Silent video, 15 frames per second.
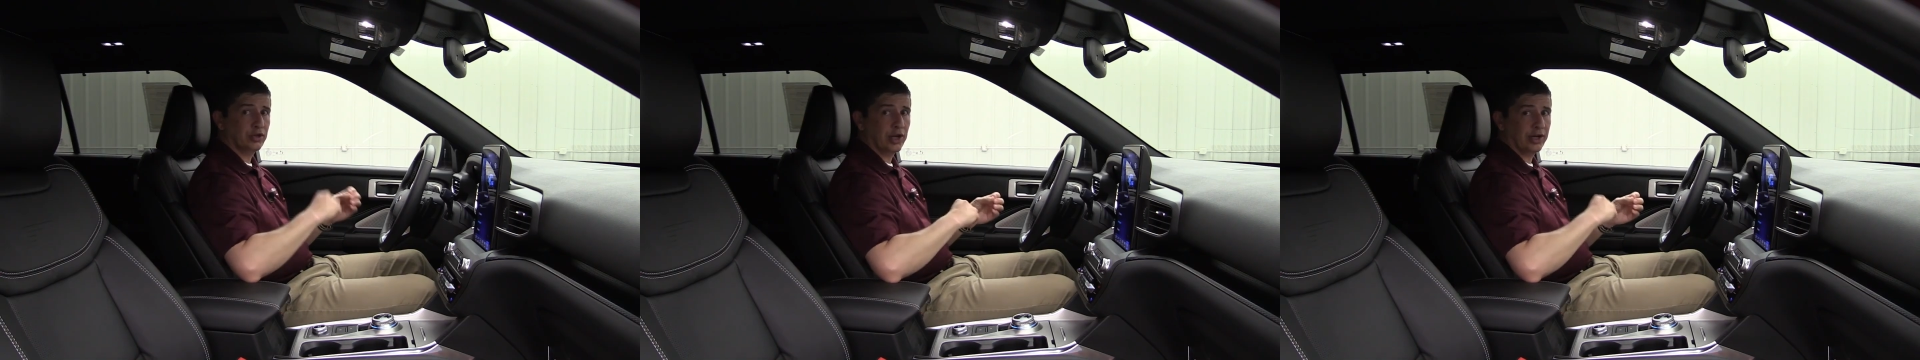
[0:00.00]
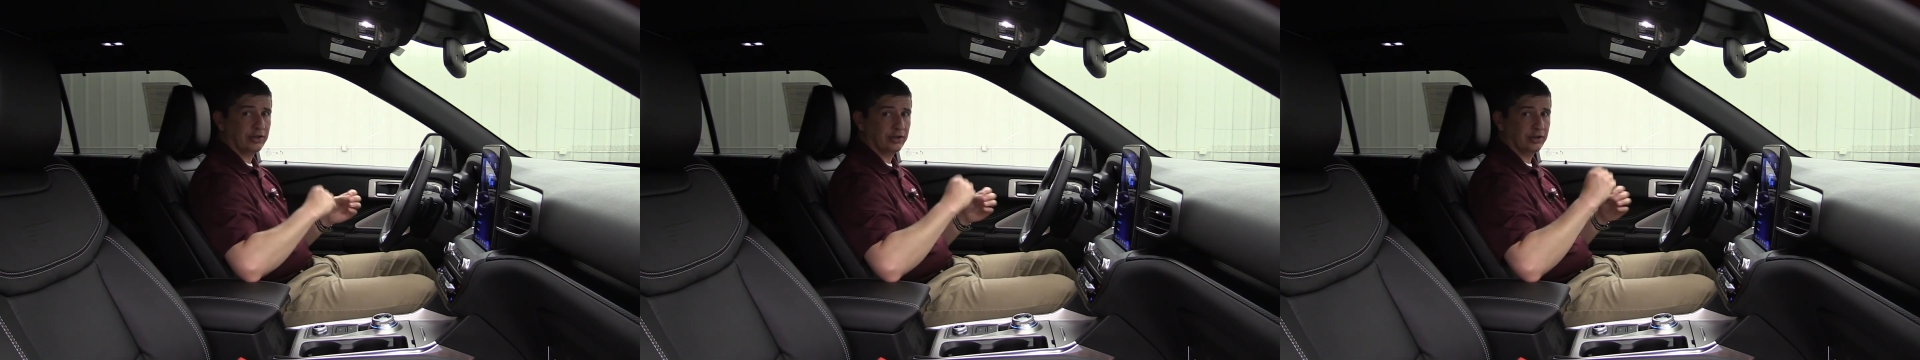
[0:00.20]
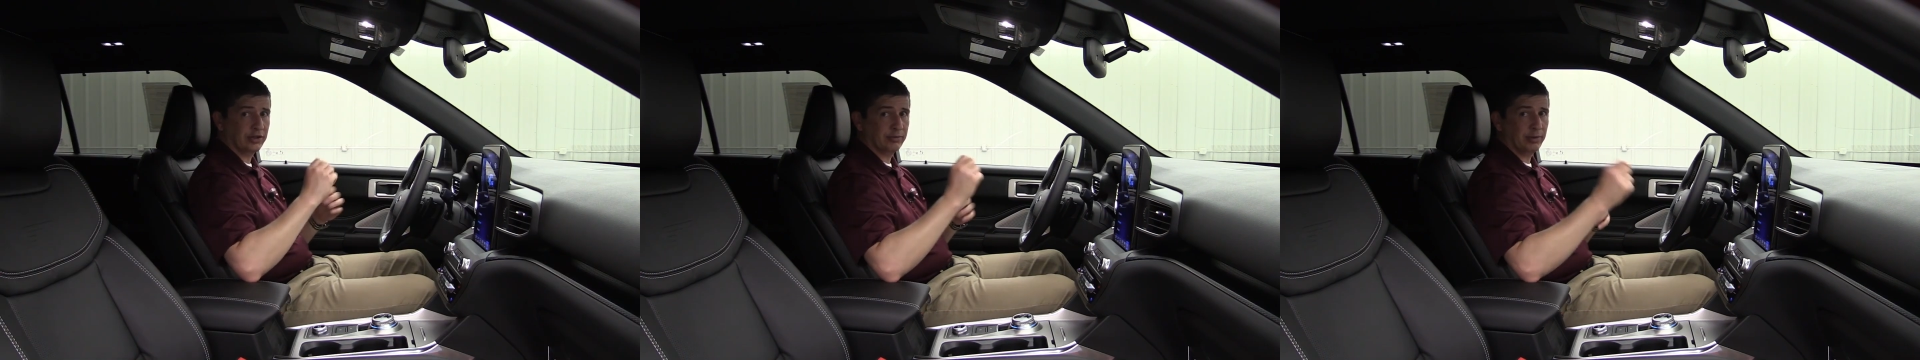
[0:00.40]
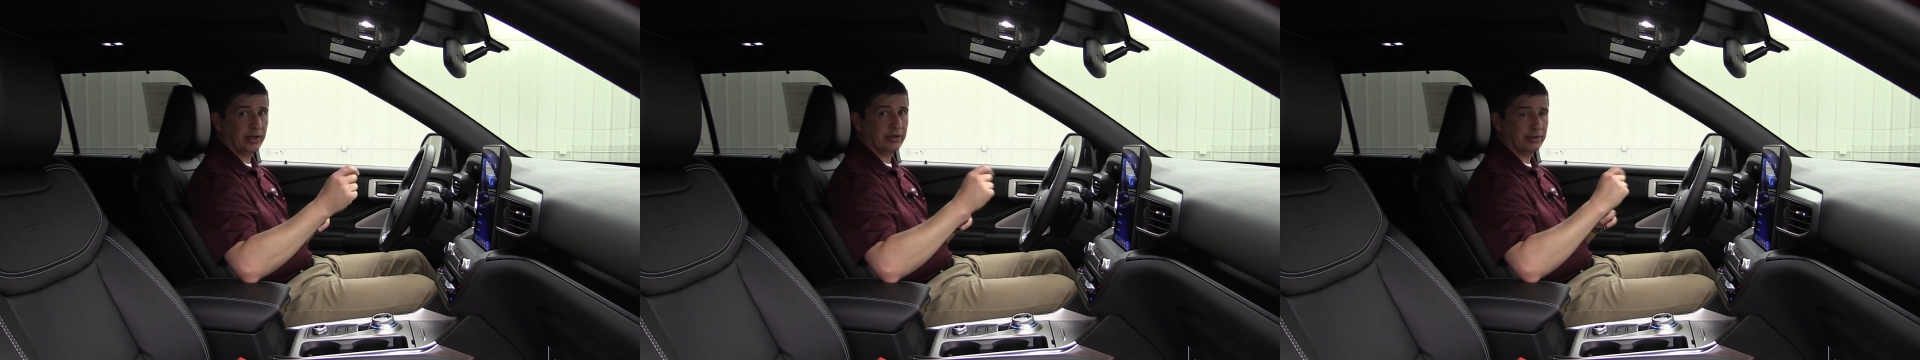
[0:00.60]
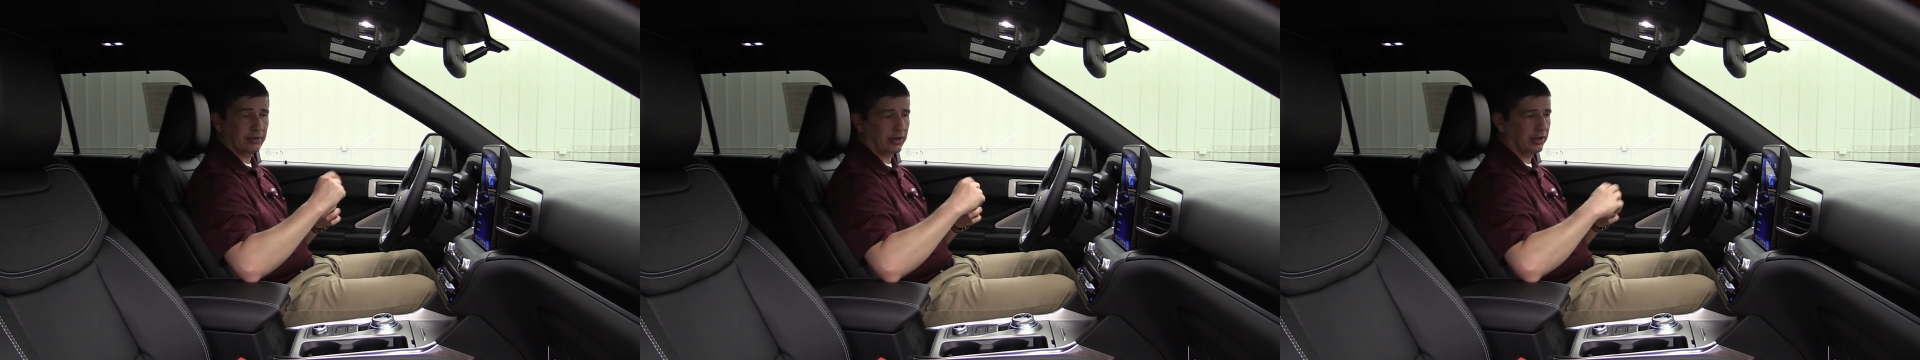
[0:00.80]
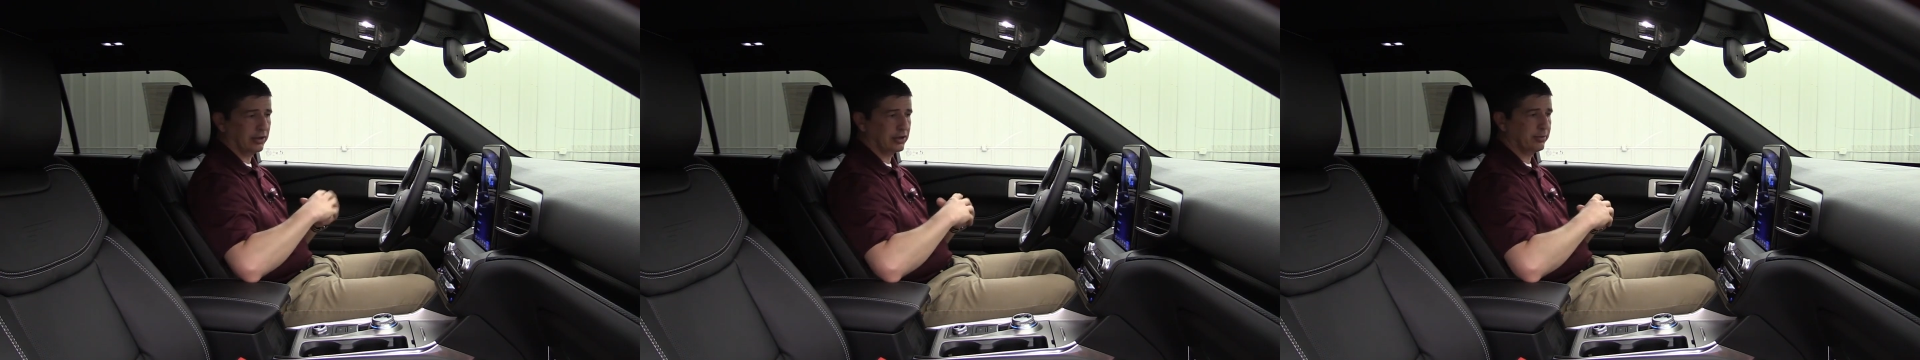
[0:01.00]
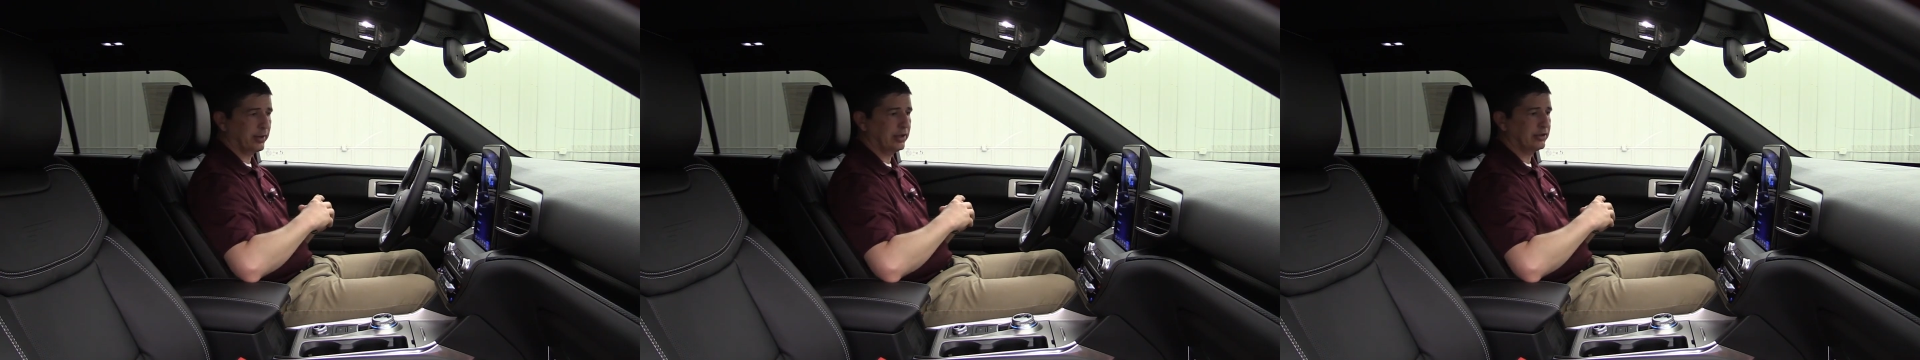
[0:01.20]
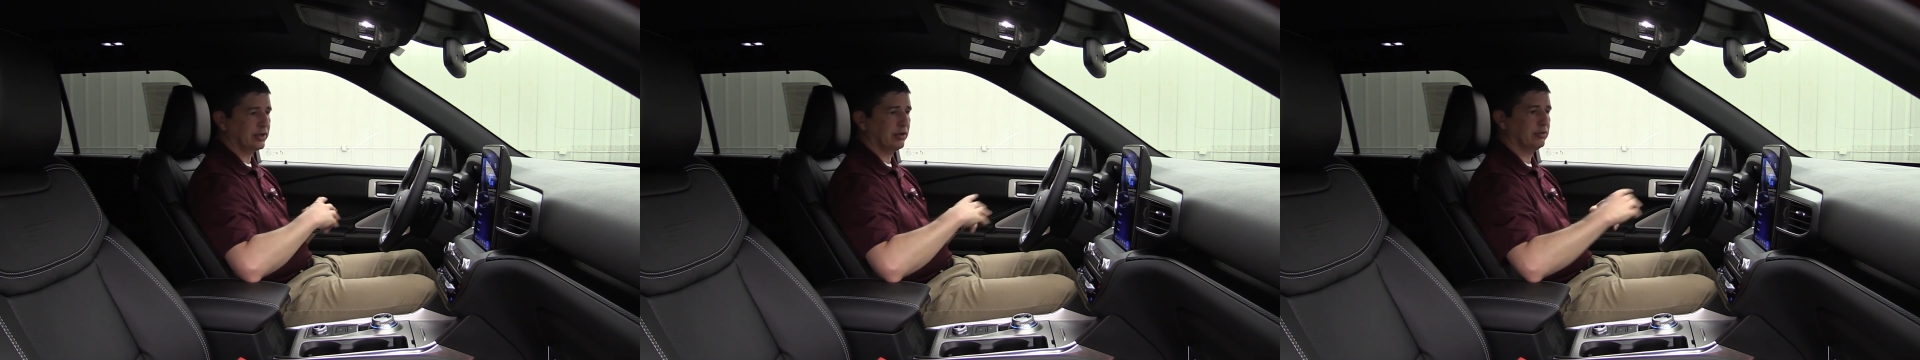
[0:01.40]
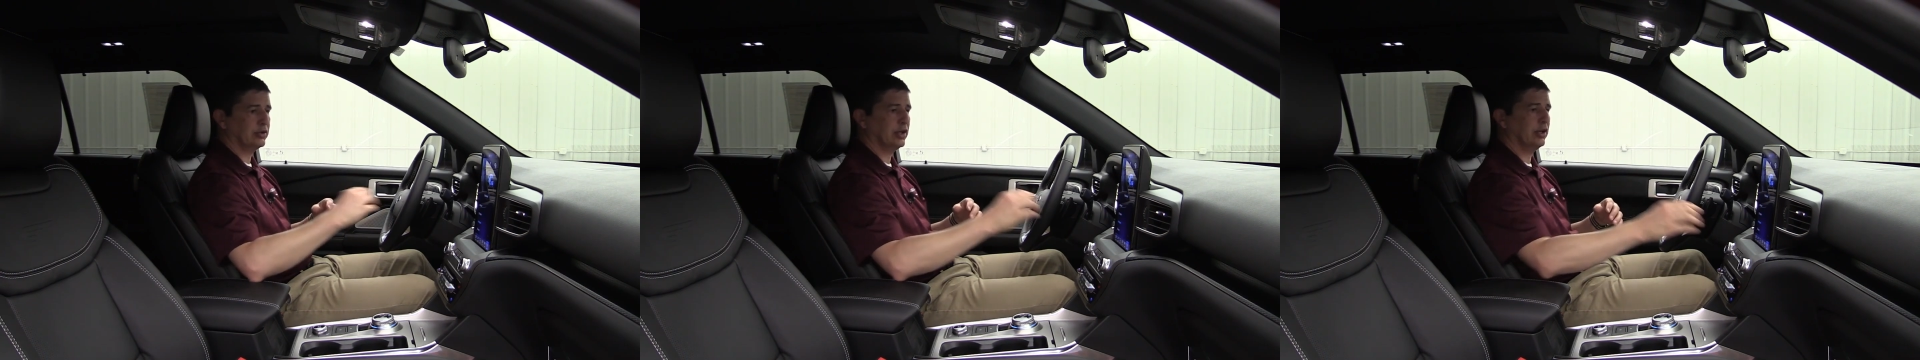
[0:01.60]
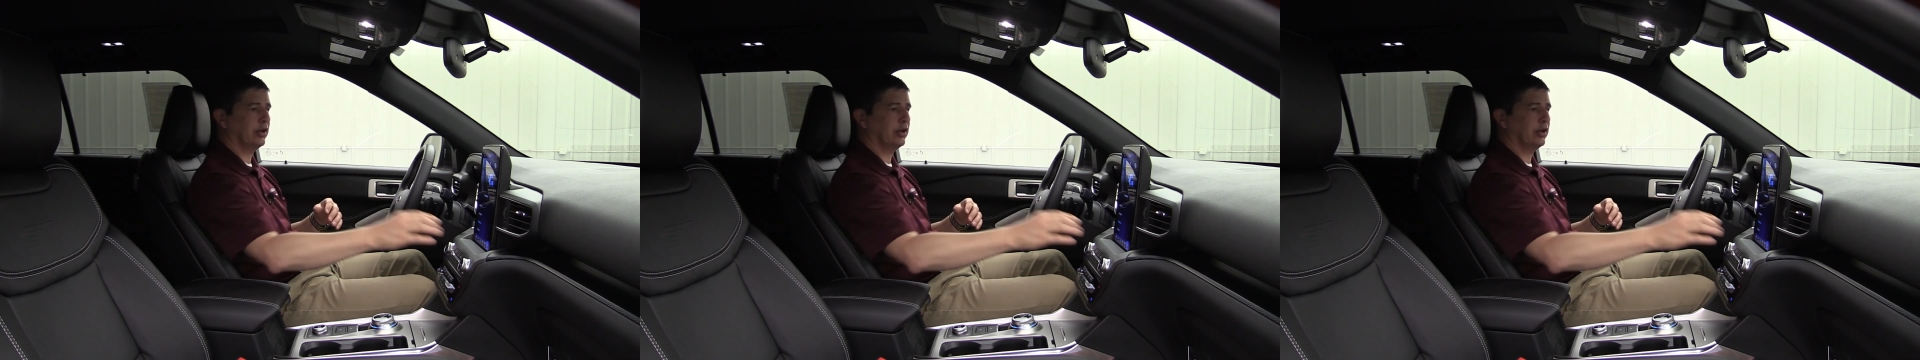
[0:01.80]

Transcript: changes speed in speed zones.